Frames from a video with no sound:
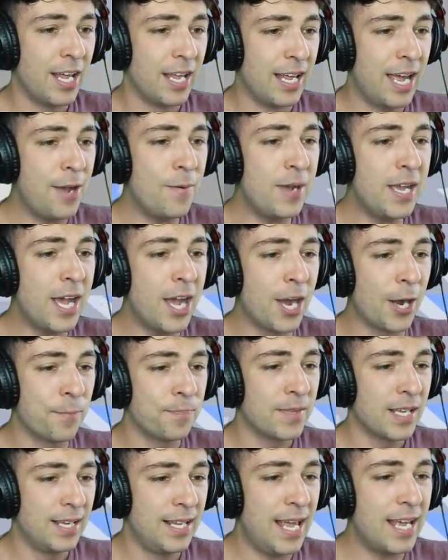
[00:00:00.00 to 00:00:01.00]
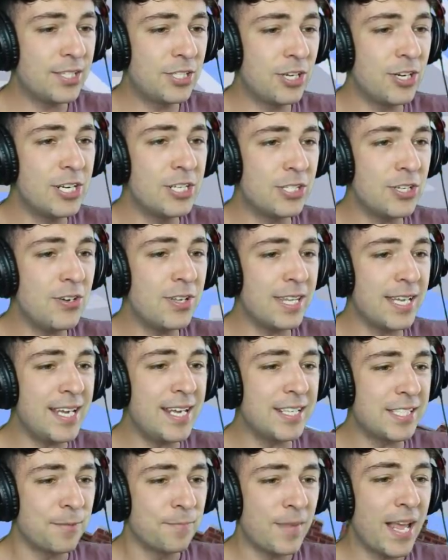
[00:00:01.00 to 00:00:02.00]
Here we go. Let's go and do
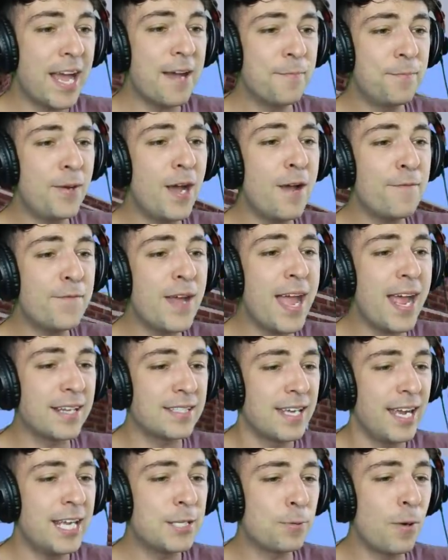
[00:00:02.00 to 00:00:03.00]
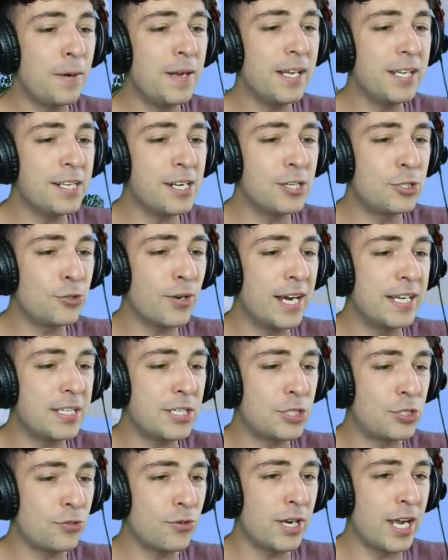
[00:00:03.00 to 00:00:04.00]
this. And perfect. It's probably going to try and
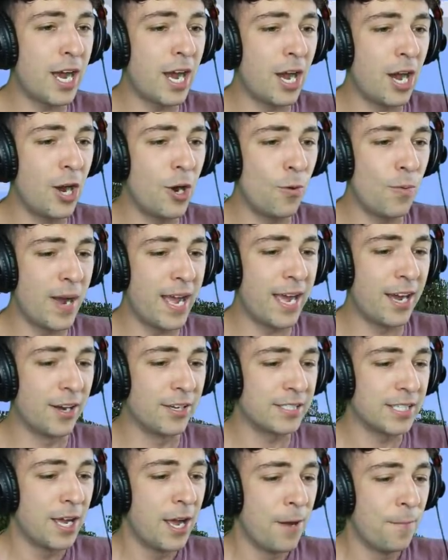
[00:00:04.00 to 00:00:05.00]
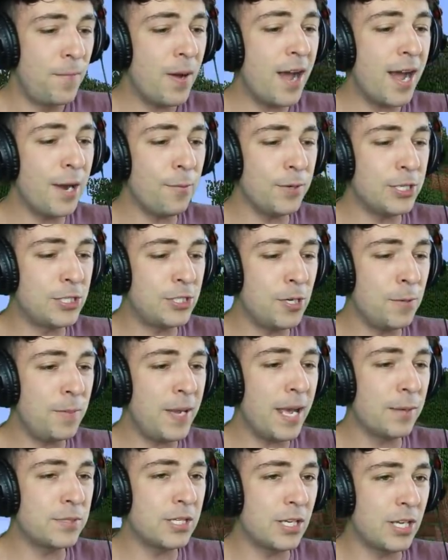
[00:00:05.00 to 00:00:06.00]
destroy our whole world. But we should be
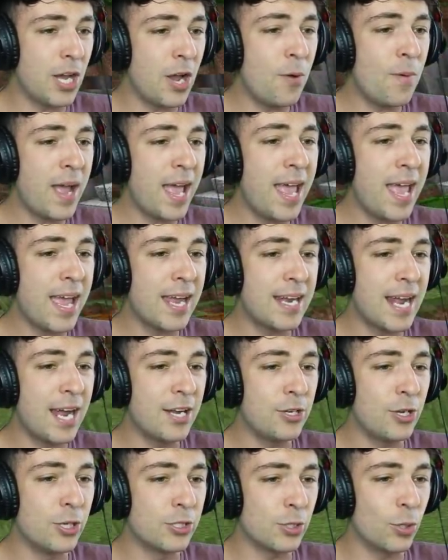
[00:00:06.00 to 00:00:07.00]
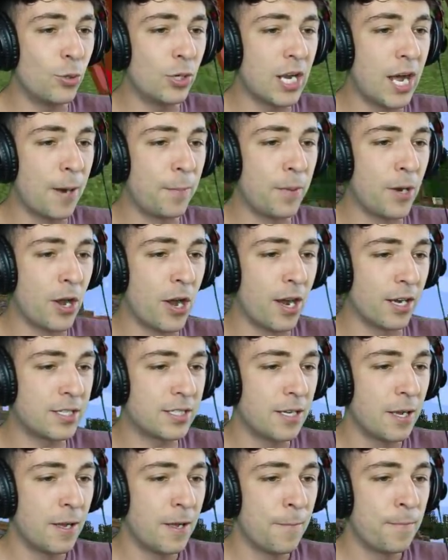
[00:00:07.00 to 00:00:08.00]
able to go ahead and use all our
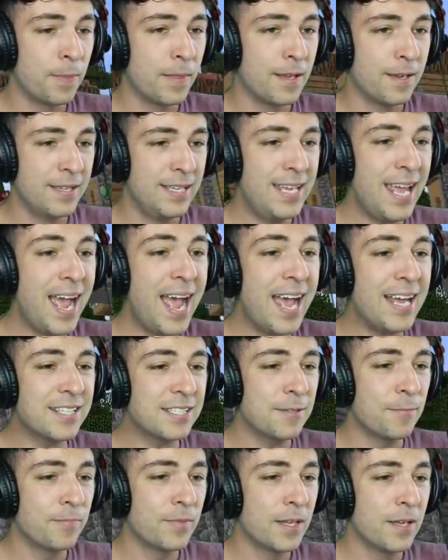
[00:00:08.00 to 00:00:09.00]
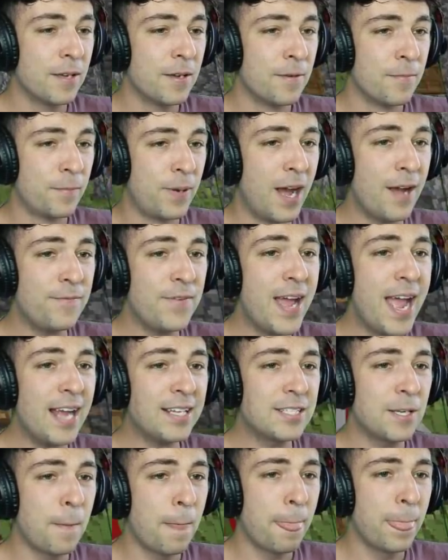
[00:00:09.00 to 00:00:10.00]
blocks. Yes!
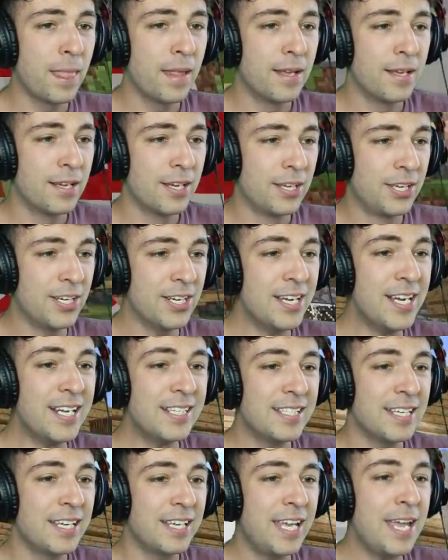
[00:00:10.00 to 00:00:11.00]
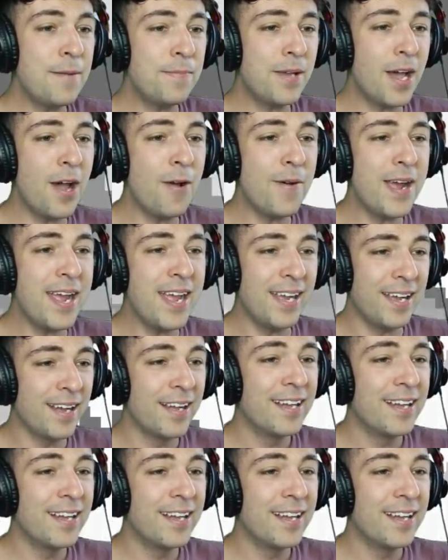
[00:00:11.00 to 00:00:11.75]
Perfect! Good! Keep going!